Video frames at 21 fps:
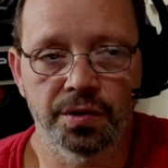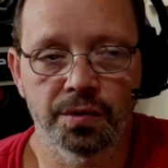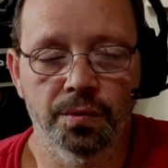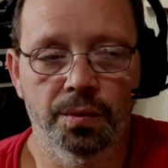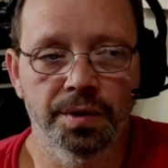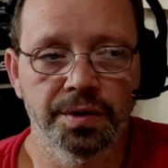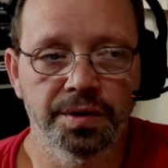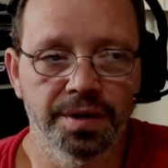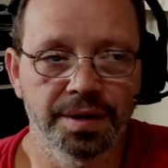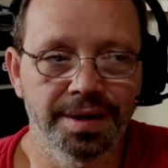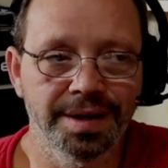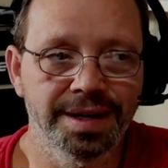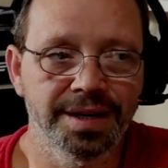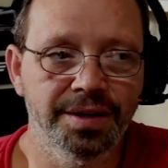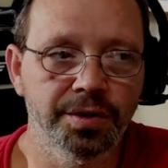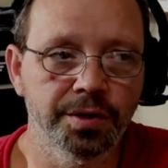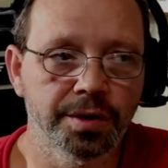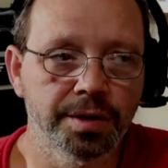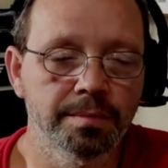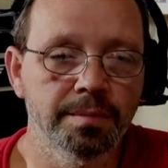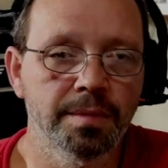you're going to
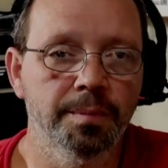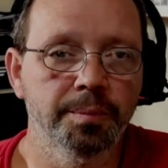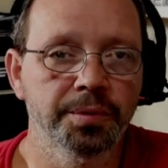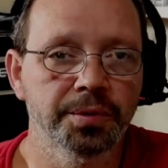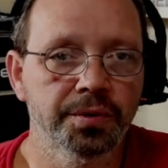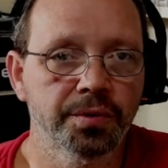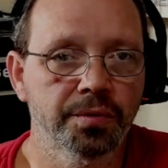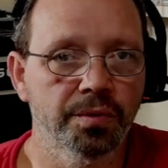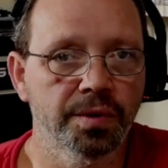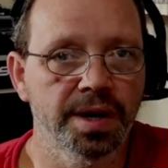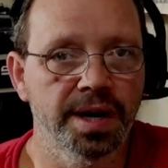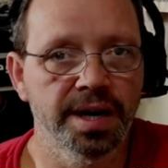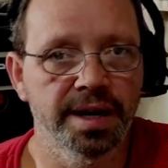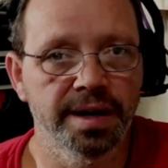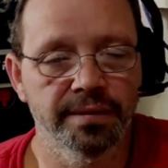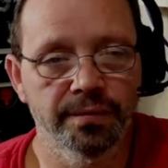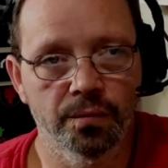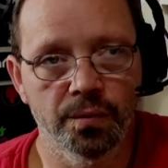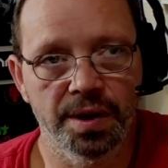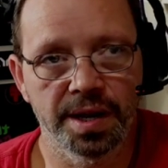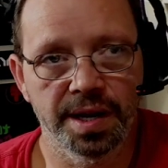need to come up with
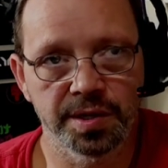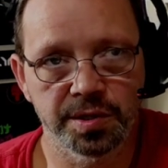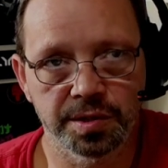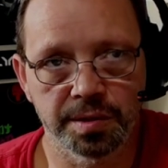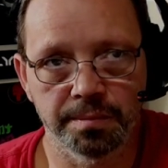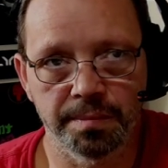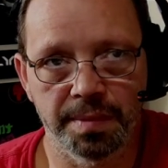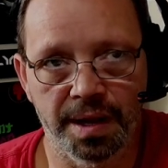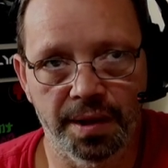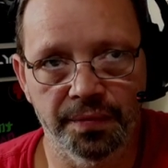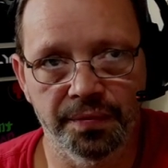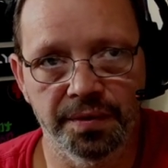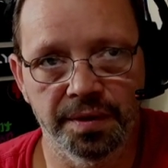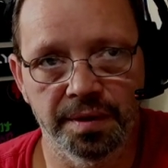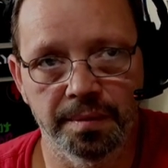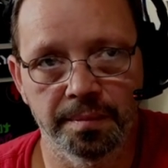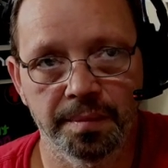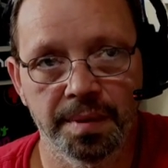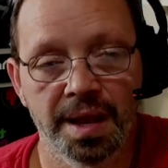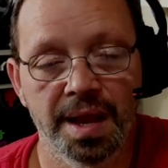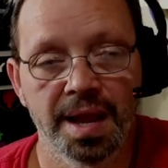creative ways to mount
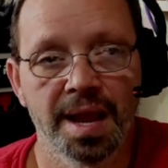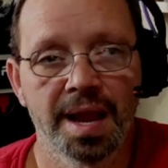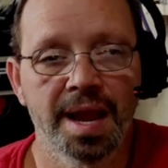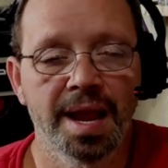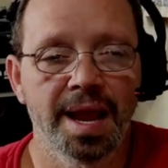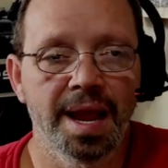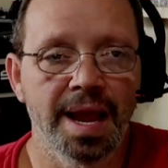them,